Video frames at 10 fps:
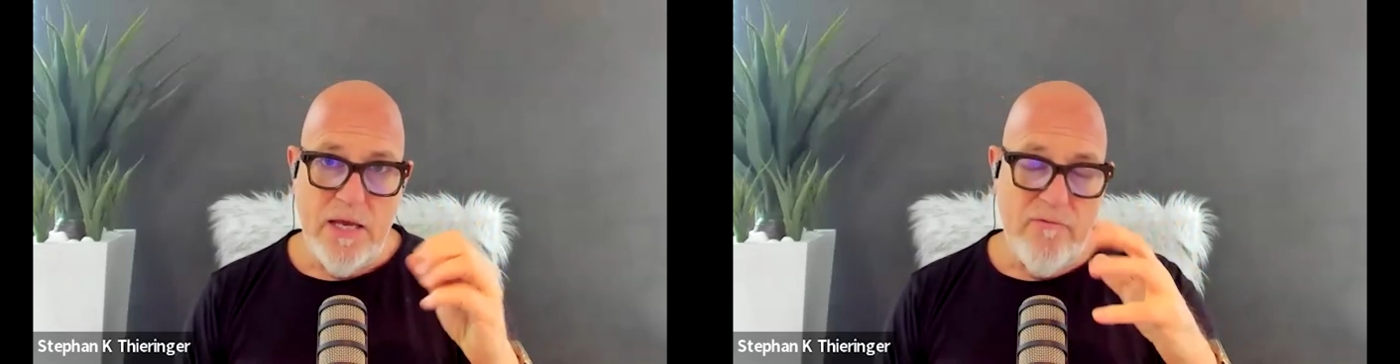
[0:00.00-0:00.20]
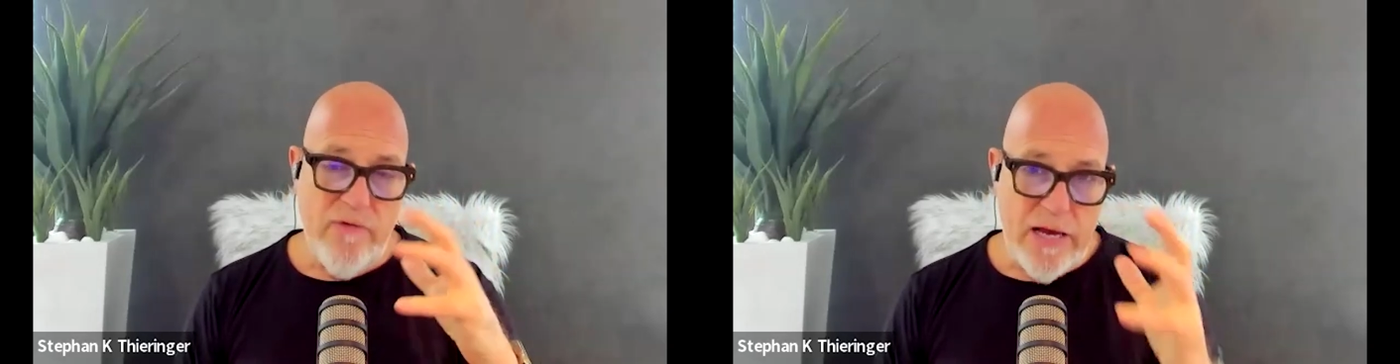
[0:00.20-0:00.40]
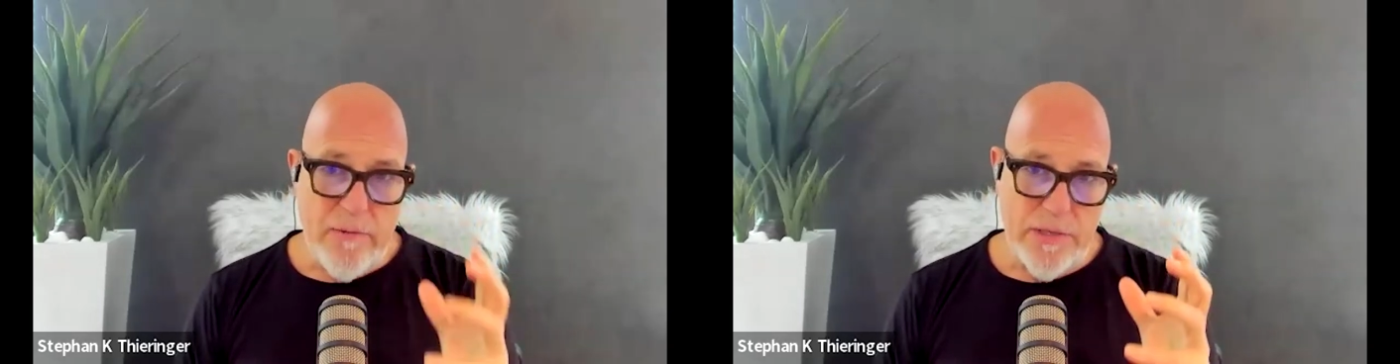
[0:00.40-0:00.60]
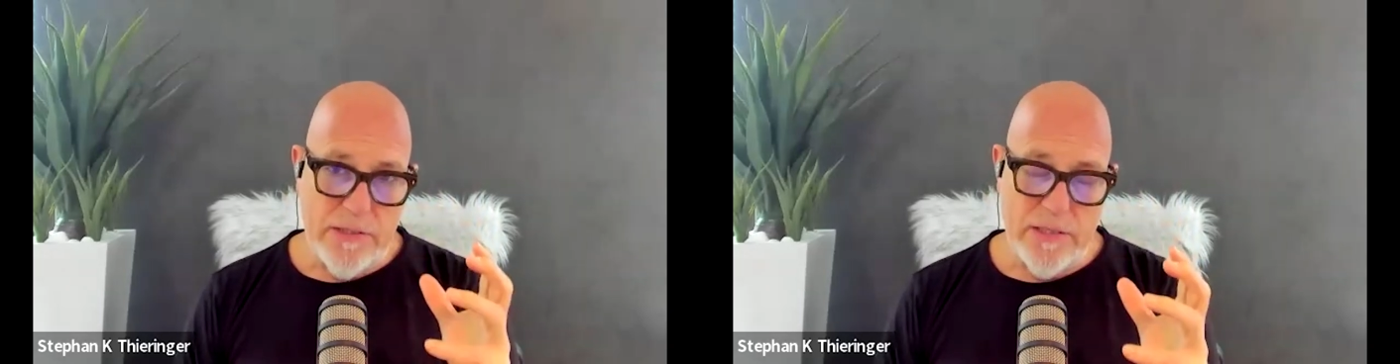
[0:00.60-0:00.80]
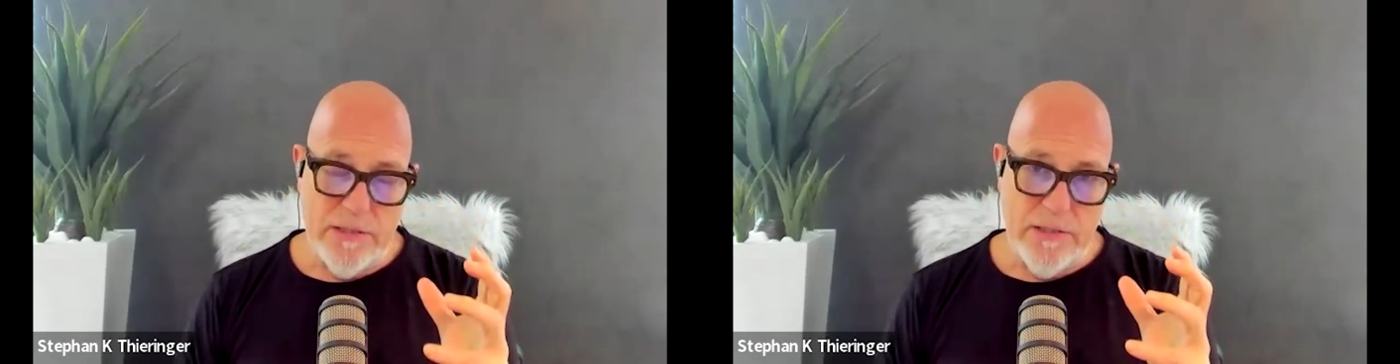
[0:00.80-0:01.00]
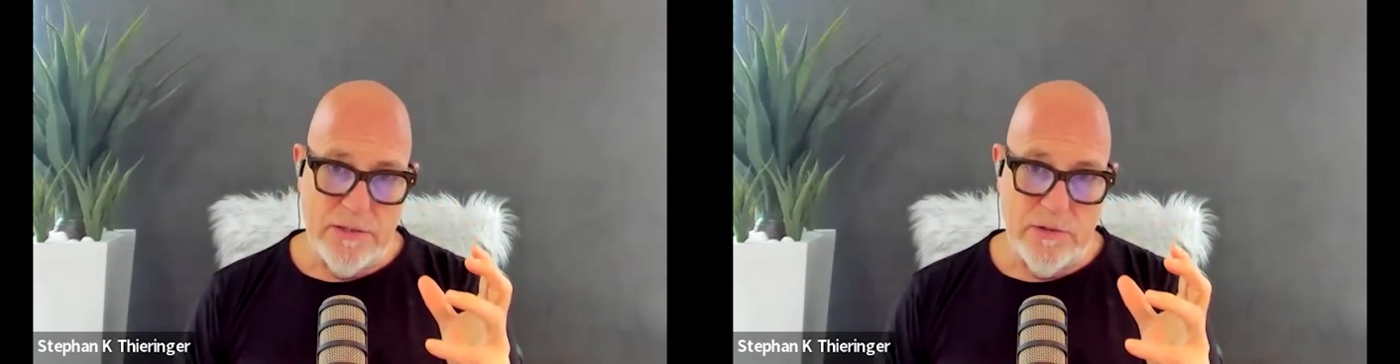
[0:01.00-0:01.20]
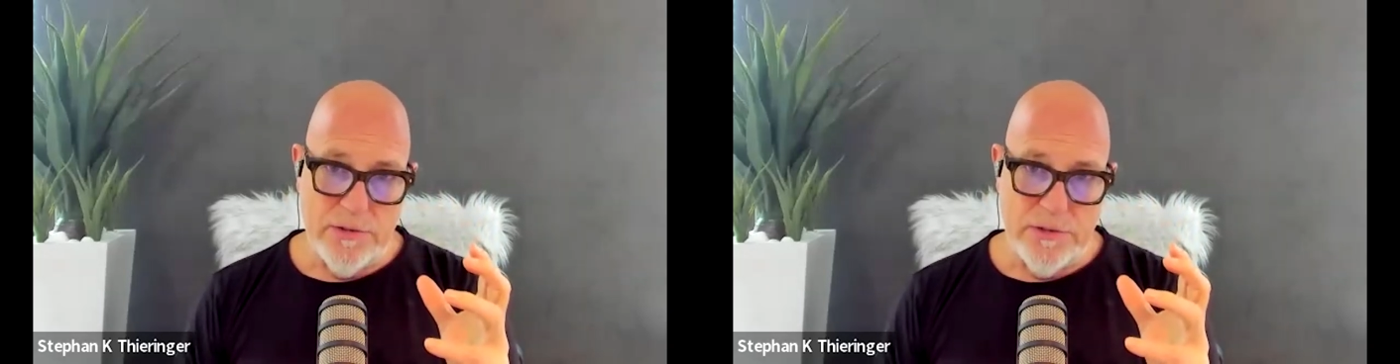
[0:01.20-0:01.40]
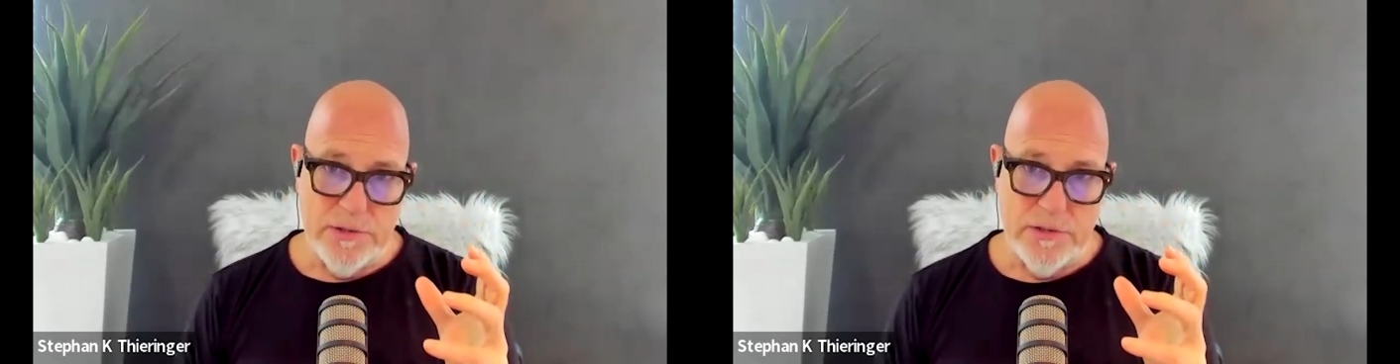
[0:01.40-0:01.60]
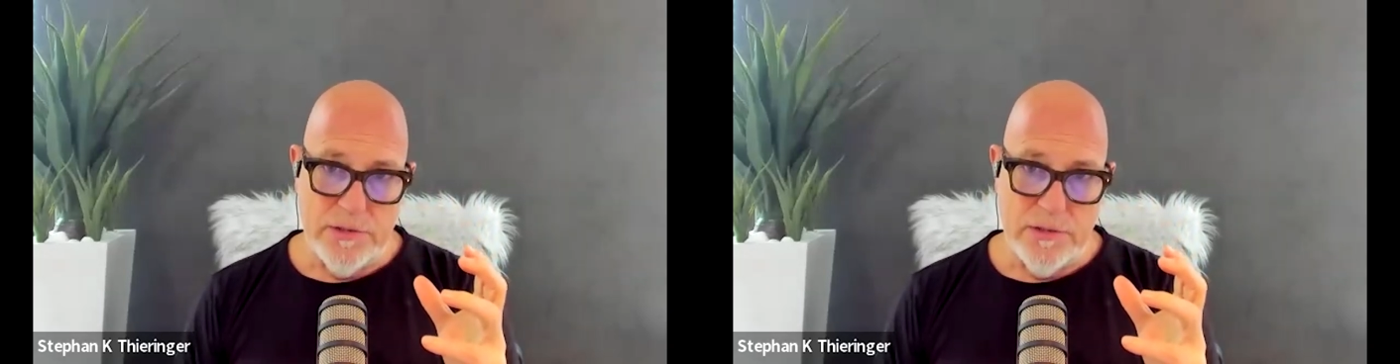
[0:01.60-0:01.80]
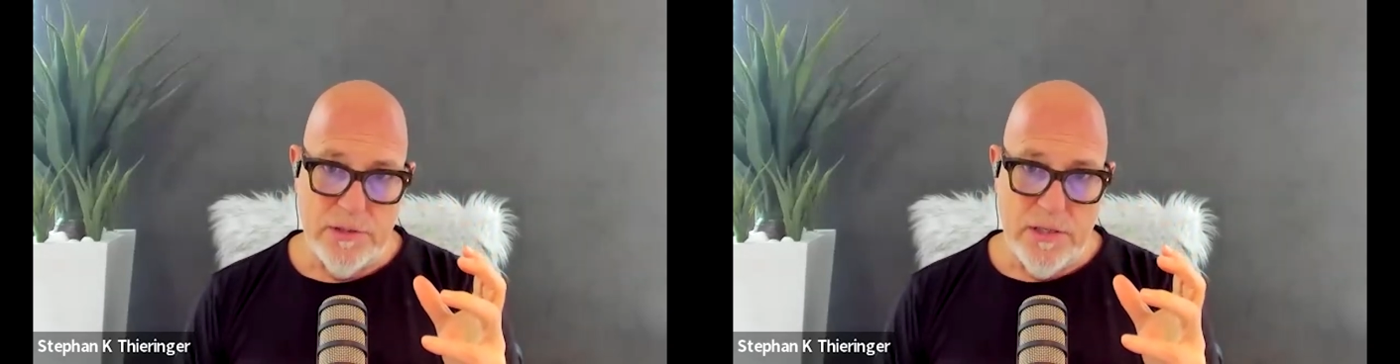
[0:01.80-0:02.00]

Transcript: environment that needs to exist.